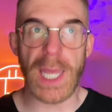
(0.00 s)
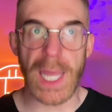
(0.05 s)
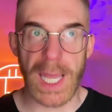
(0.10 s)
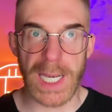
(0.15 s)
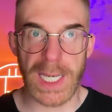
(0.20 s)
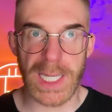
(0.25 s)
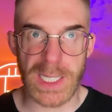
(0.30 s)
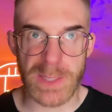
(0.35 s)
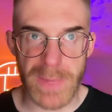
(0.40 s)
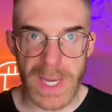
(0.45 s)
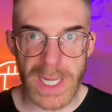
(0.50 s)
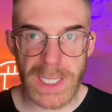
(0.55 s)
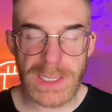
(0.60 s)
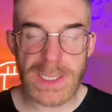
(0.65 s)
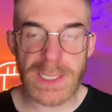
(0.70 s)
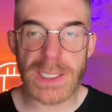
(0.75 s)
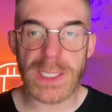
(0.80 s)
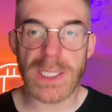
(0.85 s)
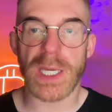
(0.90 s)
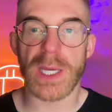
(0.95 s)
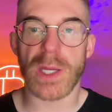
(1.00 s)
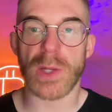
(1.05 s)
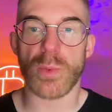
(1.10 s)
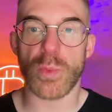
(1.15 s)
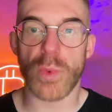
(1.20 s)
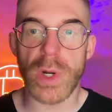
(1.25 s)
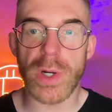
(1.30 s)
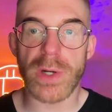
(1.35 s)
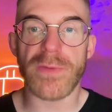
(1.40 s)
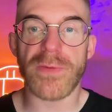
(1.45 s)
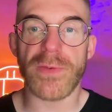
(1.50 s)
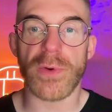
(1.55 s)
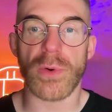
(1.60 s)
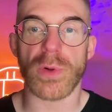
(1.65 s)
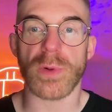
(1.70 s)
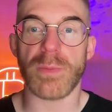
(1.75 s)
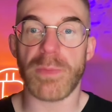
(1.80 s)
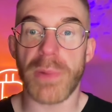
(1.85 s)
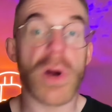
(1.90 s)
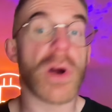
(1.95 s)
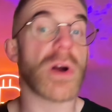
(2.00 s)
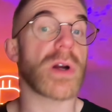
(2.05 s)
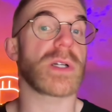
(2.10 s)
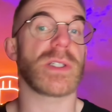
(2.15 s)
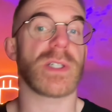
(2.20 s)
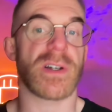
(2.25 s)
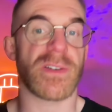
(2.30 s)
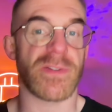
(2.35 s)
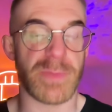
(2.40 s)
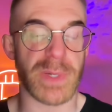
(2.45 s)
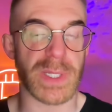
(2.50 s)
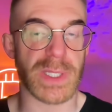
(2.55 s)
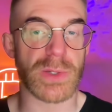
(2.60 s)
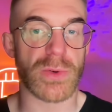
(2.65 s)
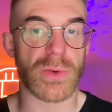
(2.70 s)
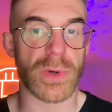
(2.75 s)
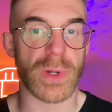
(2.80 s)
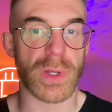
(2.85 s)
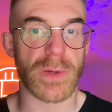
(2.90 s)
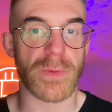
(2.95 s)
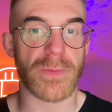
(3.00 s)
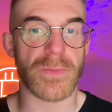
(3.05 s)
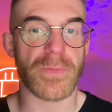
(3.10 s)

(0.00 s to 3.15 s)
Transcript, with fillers: enigmatic and wonderful part of Bitcoin,